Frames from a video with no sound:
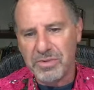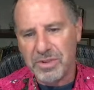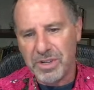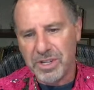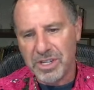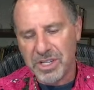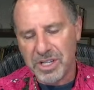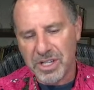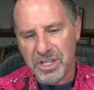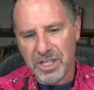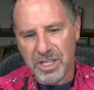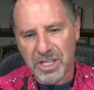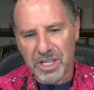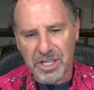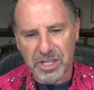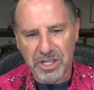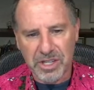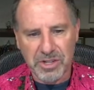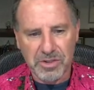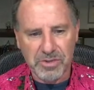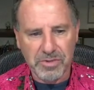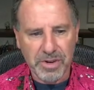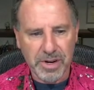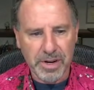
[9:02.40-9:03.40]
risk to the
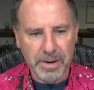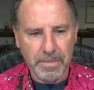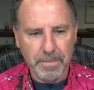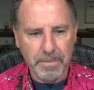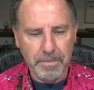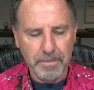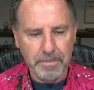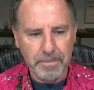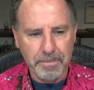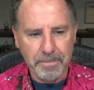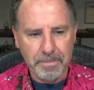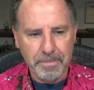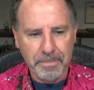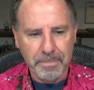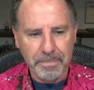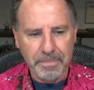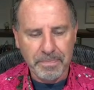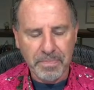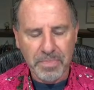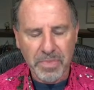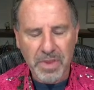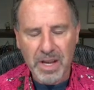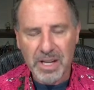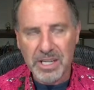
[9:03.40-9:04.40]
extreme.
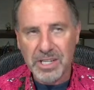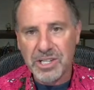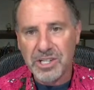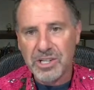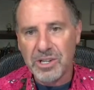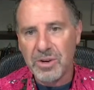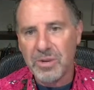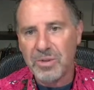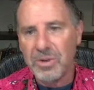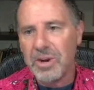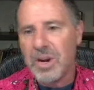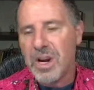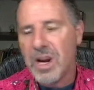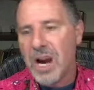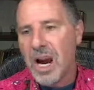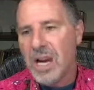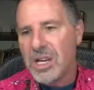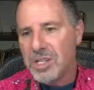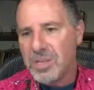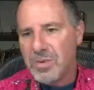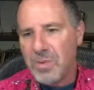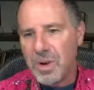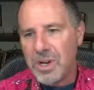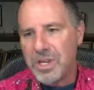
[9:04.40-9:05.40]
And so I
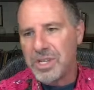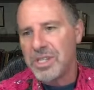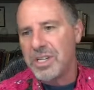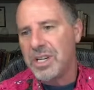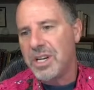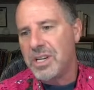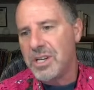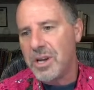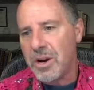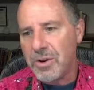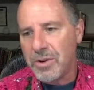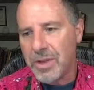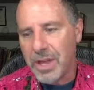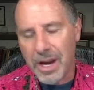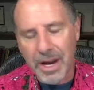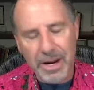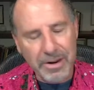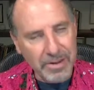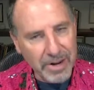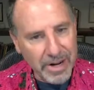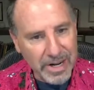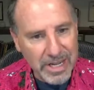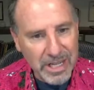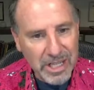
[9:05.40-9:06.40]
just want you to know that,
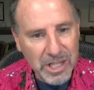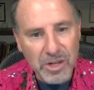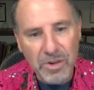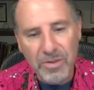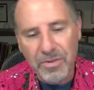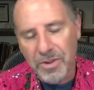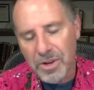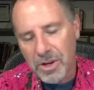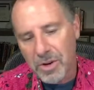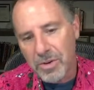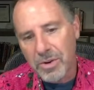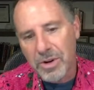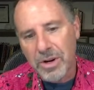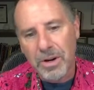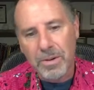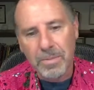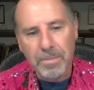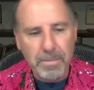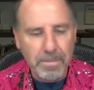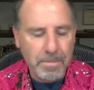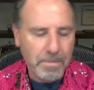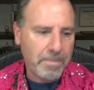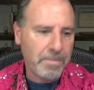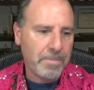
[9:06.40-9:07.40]
right? So if you were
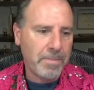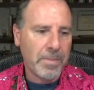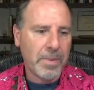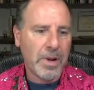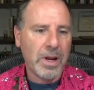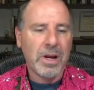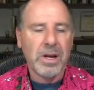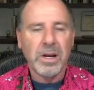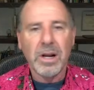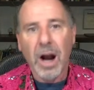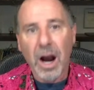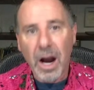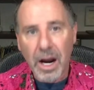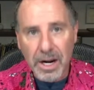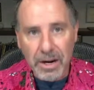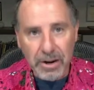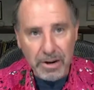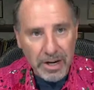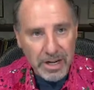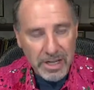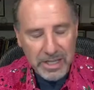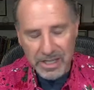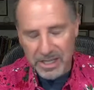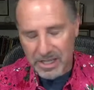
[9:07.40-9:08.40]
to hire
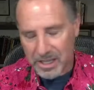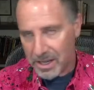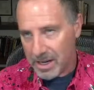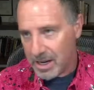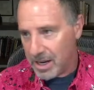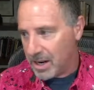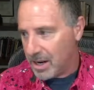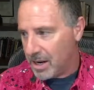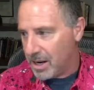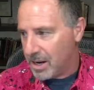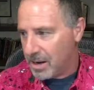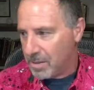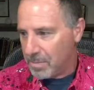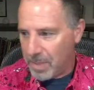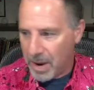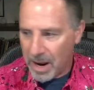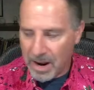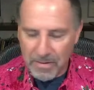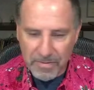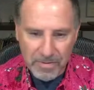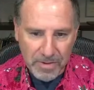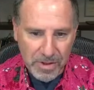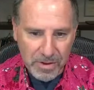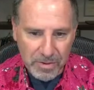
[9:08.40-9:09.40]
us,
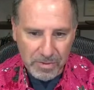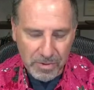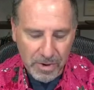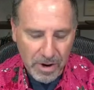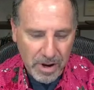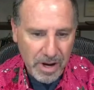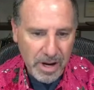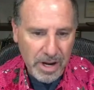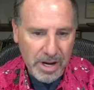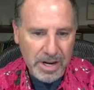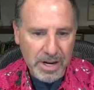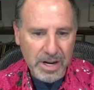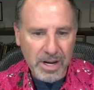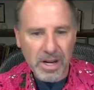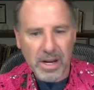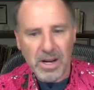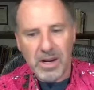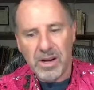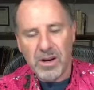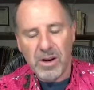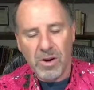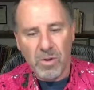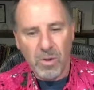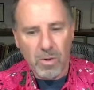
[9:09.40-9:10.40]
pay for the run,
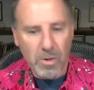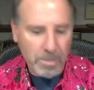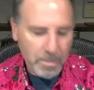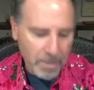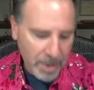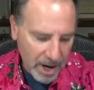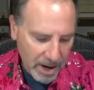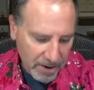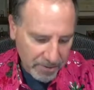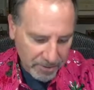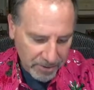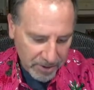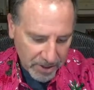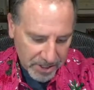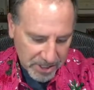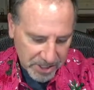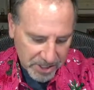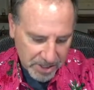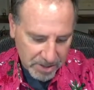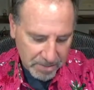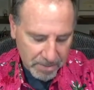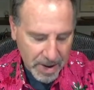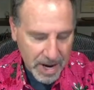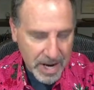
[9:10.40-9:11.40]
or pay for us
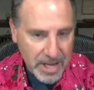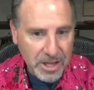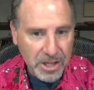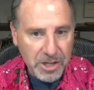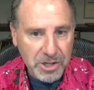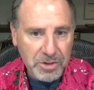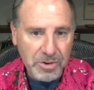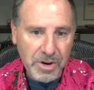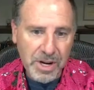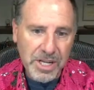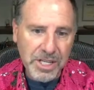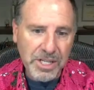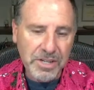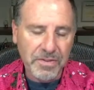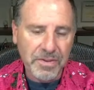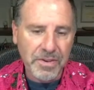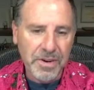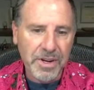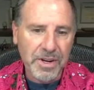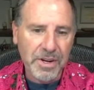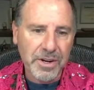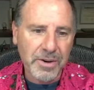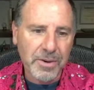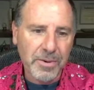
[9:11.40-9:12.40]
to make the trades for
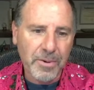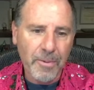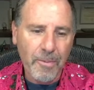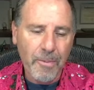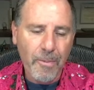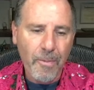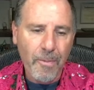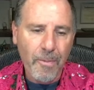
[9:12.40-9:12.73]
you,